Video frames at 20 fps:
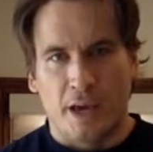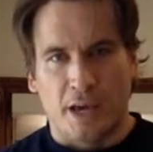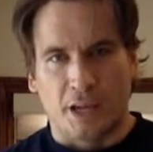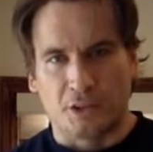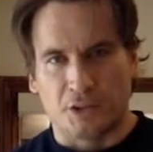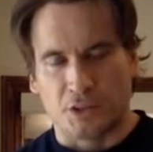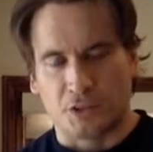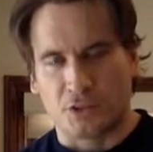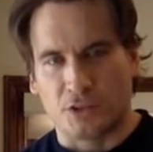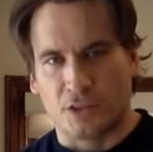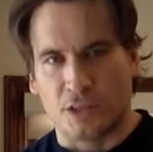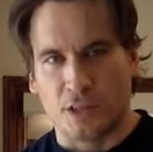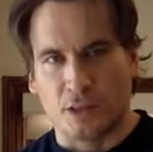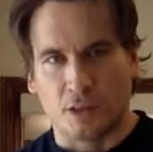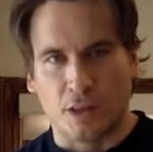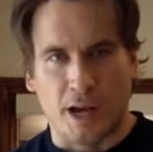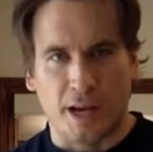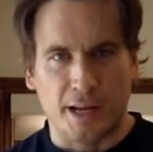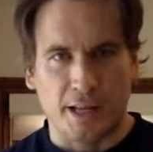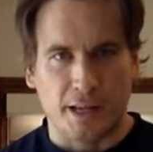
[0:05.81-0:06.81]
It just, the
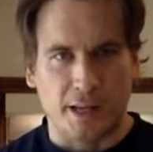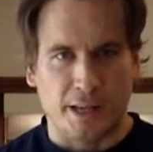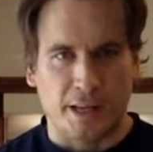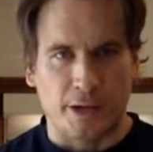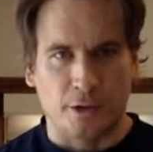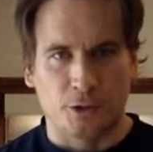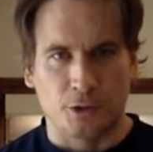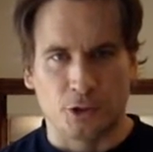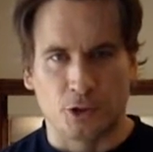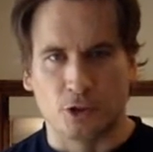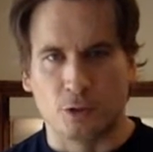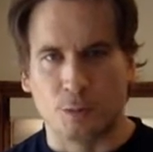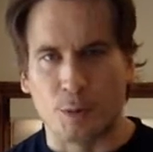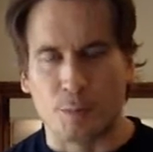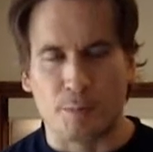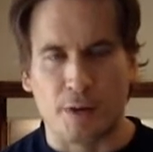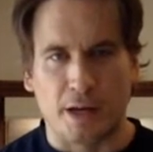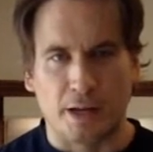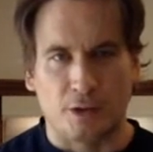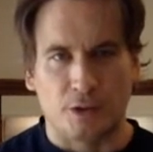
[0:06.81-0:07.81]
lighting in here is a little
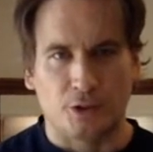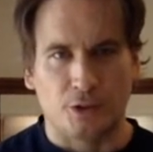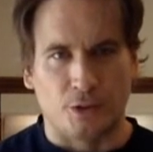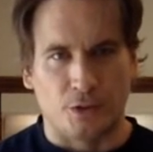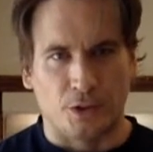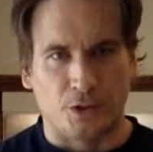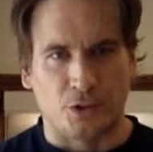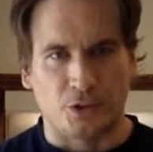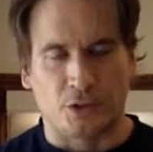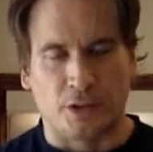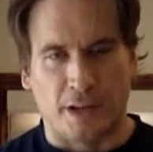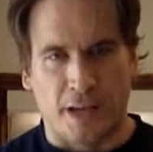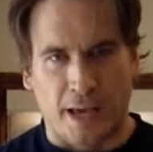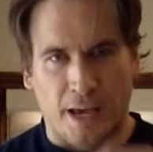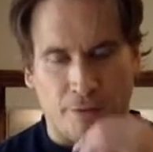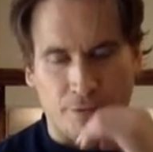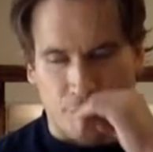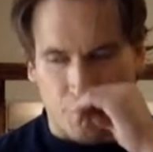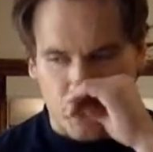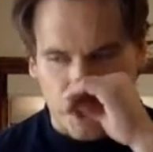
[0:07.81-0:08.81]
bit better, so this is going to
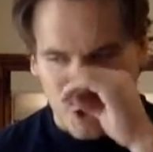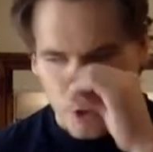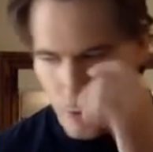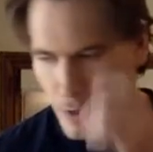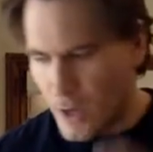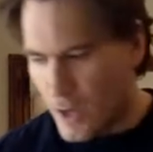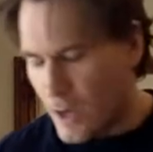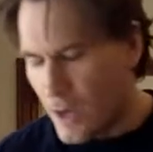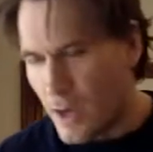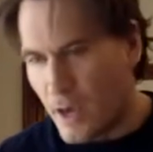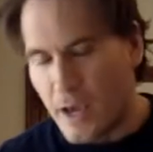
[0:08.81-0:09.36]
have to do.